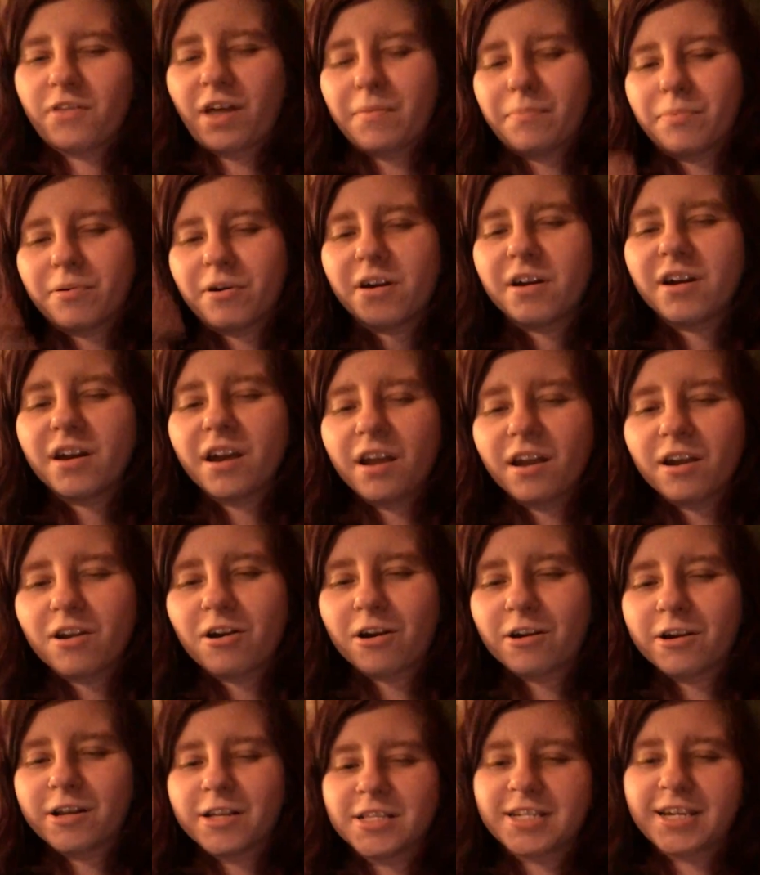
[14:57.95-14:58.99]
they put
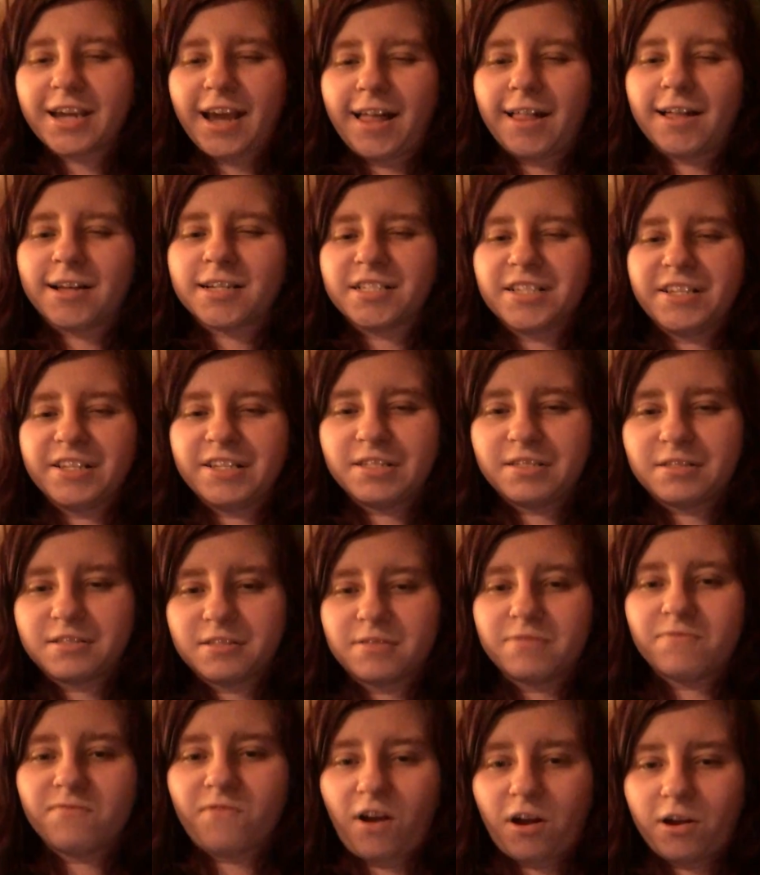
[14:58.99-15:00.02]
Guardians of the Galaxy
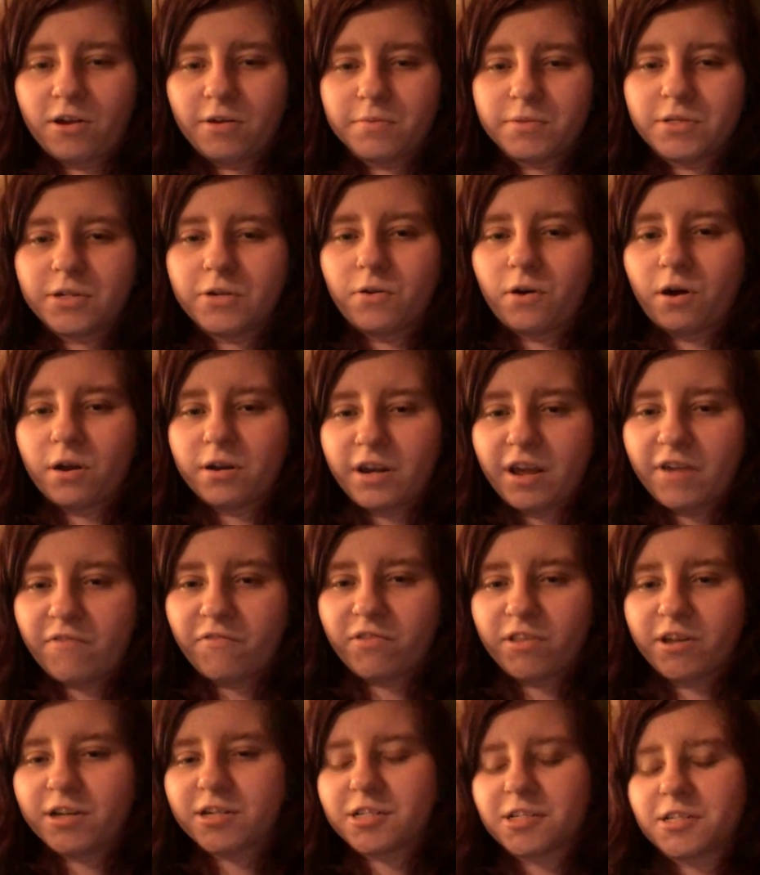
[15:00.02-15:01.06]
Volume 2 on
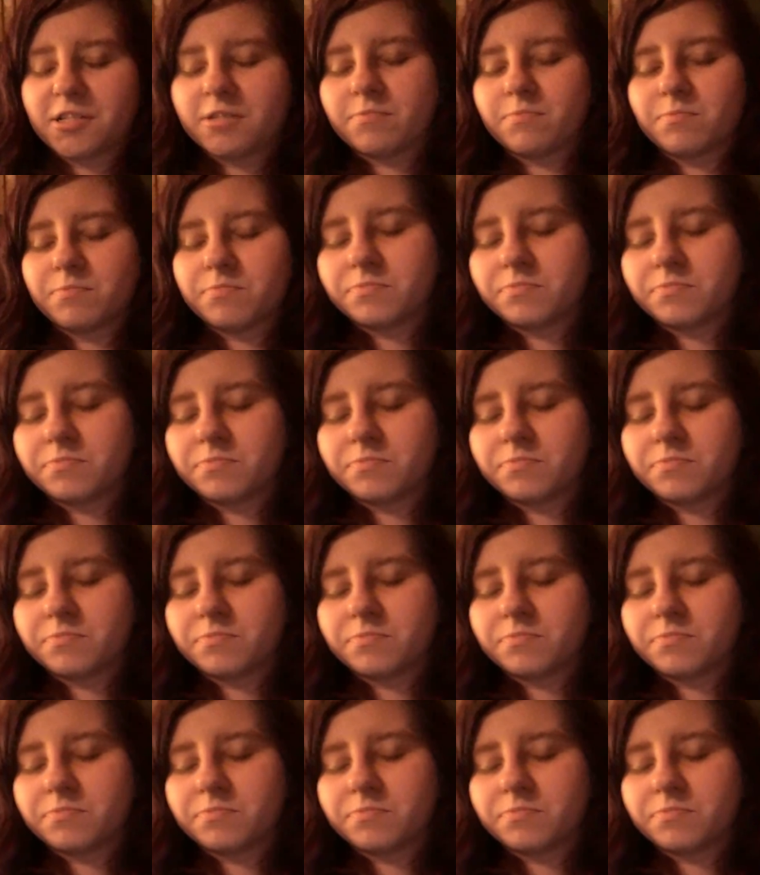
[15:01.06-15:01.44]
Netflix.